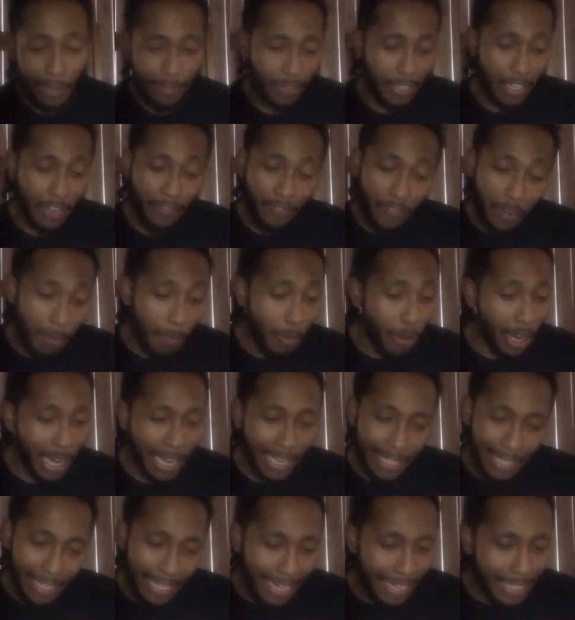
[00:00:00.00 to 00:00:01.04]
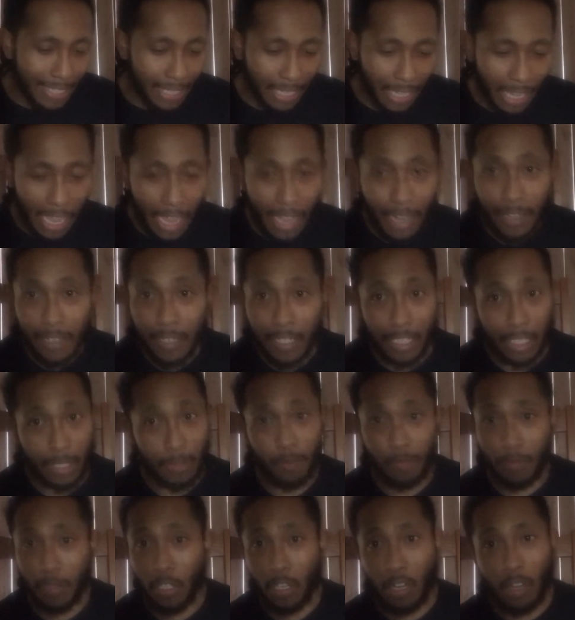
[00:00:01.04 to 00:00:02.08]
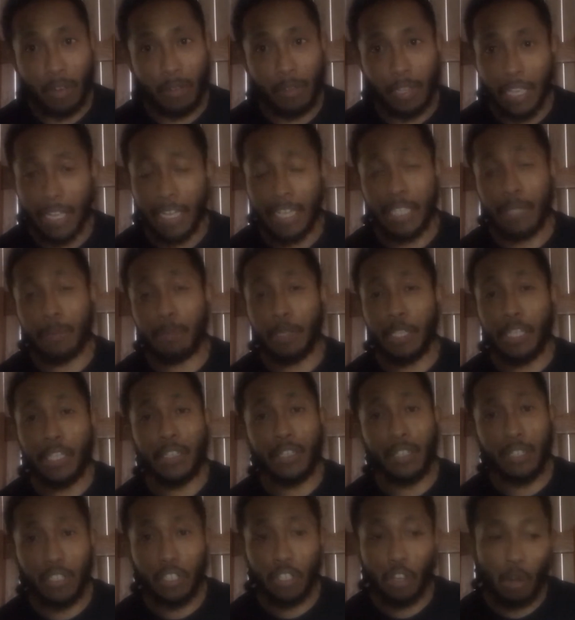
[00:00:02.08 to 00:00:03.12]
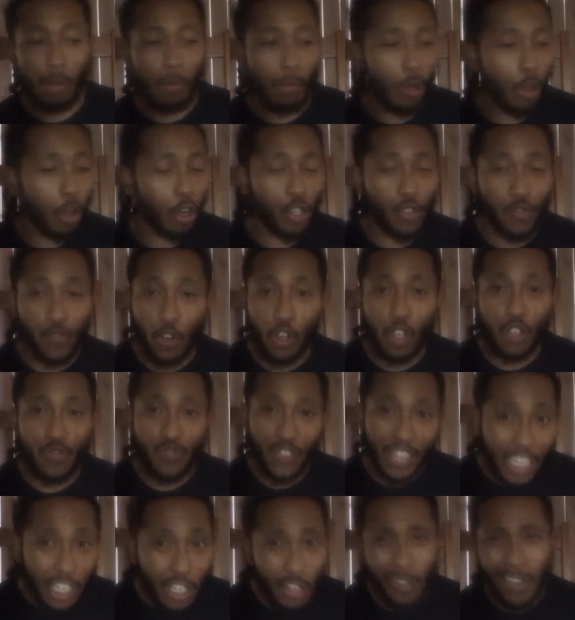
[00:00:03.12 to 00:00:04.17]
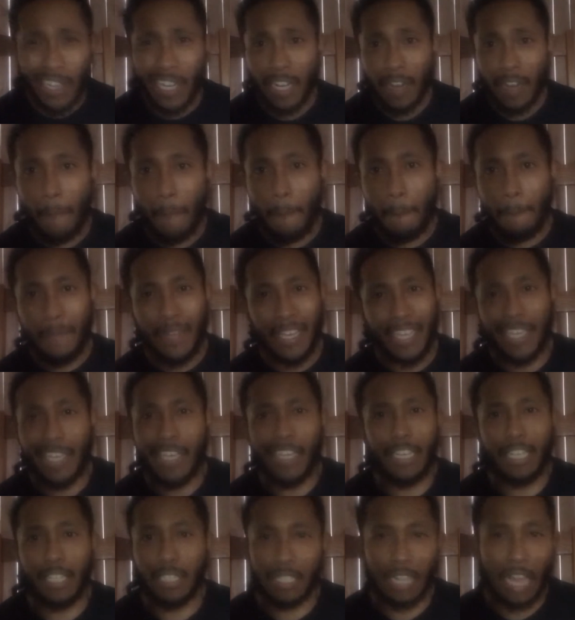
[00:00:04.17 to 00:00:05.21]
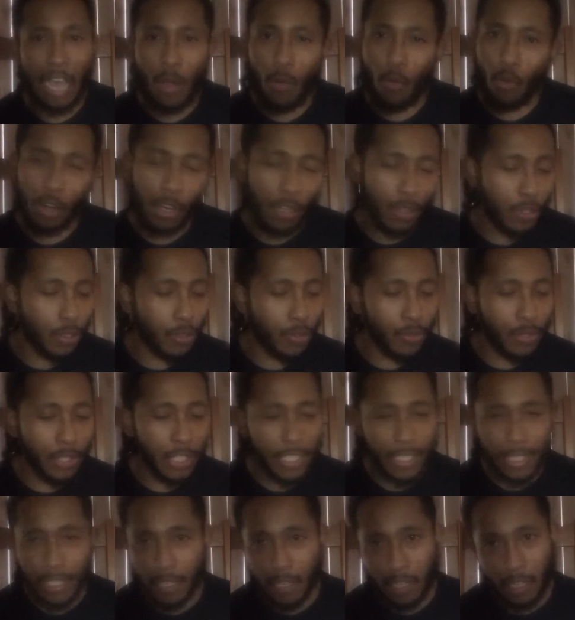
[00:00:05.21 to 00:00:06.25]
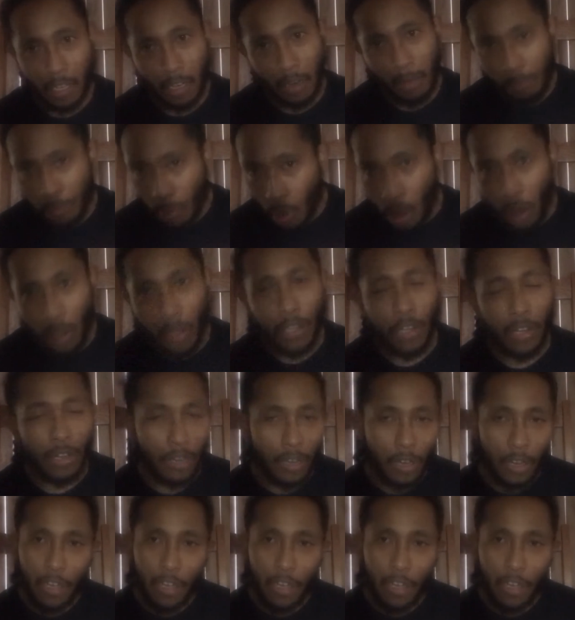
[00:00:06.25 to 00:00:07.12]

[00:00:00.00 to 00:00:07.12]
In football, that's a lot. It's and this be Joe Burrow's first victory. The kid does not want to lose. He's a clear baller.